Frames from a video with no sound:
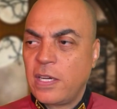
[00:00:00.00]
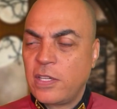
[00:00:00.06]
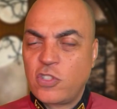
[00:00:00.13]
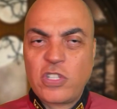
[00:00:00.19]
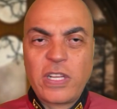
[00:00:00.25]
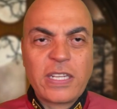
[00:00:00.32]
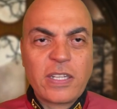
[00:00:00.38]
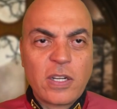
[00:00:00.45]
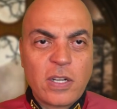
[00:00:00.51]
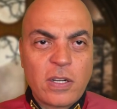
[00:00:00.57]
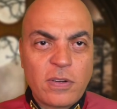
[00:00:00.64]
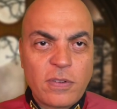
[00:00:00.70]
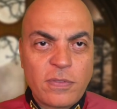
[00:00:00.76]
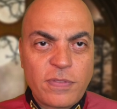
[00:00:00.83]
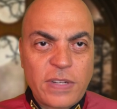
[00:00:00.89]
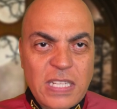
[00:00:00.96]
Check
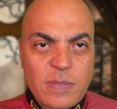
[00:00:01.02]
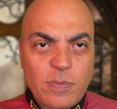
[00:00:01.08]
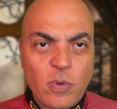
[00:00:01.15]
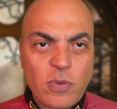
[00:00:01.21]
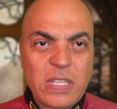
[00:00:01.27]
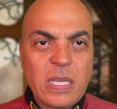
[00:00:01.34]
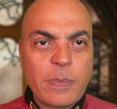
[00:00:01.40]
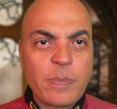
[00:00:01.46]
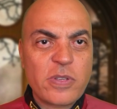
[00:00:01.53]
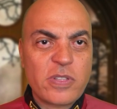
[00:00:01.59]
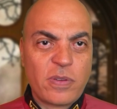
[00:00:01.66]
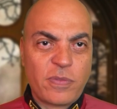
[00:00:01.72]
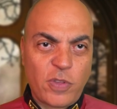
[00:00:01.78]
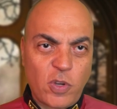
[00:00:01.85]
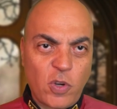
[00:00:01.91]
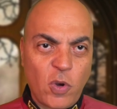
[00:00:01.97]
Facebook, Keepers
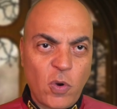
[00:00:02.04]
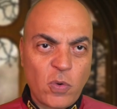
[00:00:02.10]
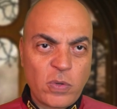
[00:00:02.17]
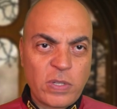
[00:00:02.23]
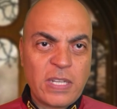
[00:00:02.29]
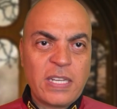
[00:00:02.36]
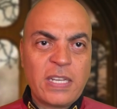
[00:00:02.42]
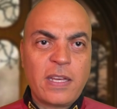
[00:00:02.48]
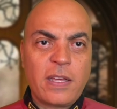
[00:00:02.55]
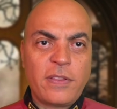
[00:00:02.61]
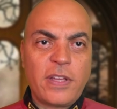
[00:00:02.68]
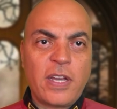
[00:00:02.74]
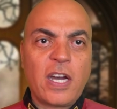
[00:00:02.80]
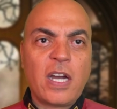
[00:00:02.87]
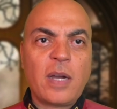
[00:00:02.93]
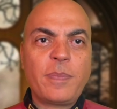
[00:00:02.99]
of the Code.
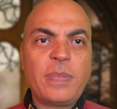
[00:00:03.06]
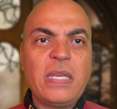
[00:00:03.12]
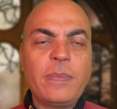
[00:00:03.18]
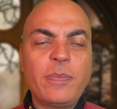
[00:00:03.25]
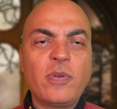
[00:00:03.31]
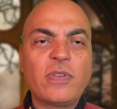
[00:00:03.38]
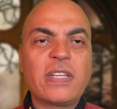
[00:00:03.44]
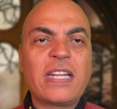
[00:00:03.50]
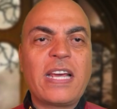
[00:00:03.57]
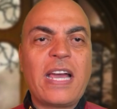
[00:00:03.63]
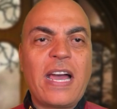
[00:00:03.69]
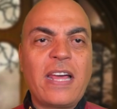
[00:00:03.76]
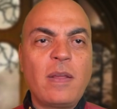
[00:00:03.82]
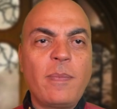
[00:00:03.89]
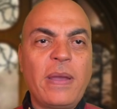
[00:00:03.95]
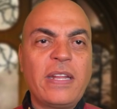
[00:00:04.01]
There are people that are
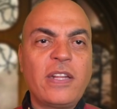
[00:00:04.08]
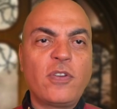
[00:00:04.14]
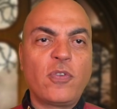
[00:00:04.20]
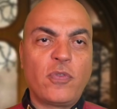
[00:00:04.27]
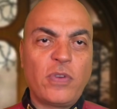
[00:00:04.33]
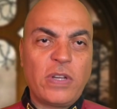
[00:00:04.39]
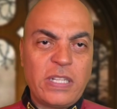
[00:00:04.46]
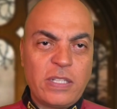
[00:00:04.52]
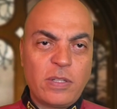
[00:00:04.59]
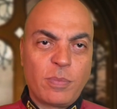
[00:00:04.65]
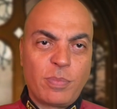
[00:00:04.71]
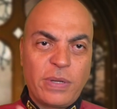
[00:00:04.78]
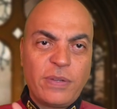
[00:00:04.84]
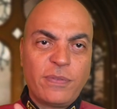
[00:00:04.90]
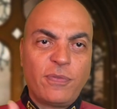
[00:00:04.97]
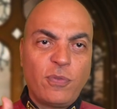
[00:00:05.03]
animated really to
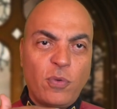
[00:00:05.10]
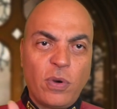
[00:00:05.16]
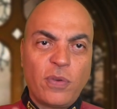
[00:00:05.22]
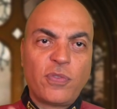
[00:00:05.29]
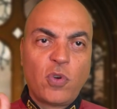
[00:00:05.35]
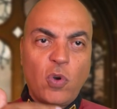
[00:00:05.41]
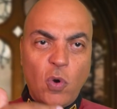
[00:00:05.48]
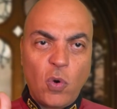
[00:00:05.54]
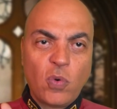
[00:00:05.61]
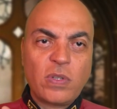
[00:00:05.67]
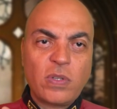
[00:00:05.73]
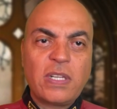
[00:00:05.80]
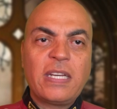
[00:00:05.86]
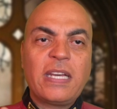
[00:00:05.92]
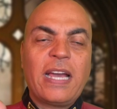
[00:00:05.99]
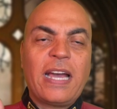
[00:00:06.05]
bring forth
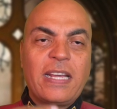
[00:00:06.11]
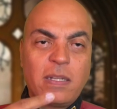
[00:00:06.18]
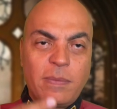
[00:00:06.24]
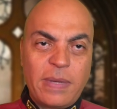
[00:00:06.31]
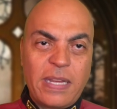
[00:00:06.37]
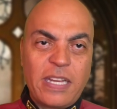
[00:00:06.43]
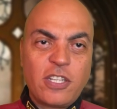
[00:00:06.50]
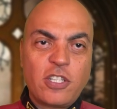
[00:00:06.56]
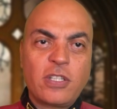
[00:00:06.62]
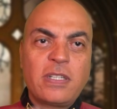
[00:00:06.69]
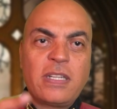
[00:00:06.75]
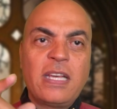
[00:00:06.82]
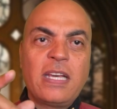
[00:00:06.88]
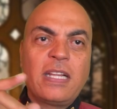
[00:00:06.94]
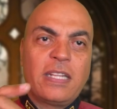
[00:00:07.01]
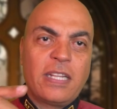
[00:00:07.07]
code,
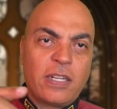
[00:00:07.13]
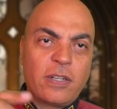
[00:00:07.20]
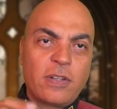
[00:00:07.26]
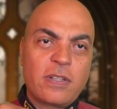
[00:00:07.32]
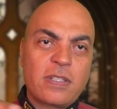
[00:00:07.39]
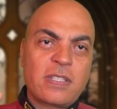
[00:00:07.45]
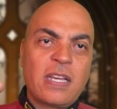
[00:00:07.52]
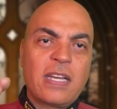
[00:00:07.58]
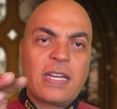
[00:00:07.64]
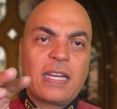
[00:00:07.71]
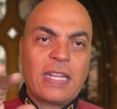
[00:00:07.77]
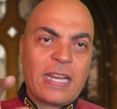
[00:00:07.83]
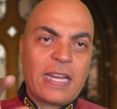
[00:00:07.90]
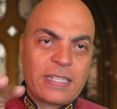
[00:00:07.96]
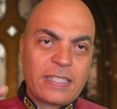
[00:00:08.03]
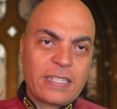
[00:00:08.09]
animation, letters,
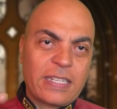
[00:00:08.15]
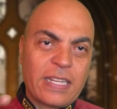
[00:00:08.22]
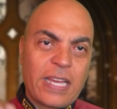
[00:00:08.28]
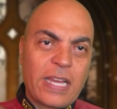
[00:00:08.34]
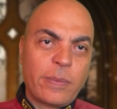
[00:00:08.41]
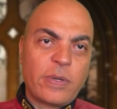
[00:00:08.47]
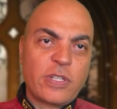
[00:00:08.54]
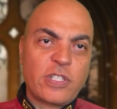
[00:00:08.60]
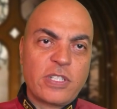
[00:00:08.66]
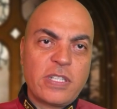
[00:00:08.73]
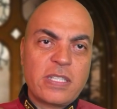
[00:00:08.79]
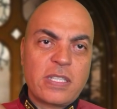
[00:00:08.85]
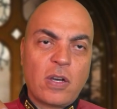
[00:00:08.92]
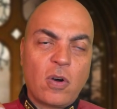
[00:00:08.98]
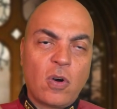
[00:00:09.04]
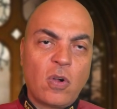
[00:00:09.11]
galactic language.
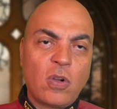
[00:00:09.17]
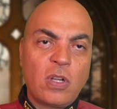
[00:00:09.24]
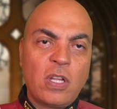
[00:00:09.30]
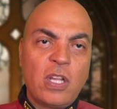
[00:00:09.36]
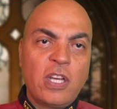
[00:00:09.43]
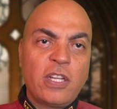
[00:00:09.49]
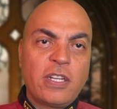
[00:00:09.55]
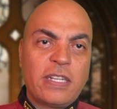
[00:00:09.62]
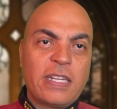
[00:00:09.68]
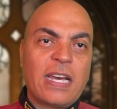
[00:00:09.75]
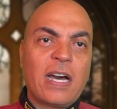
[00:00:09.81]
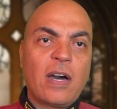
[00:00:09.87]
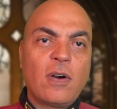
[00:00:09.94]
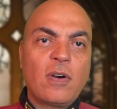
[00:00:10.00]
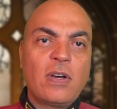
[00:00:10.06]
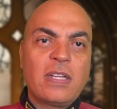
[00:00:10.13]
These are all
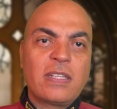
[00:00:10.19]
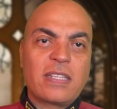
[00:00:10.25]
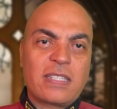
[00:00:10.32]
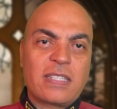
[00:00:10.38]
now the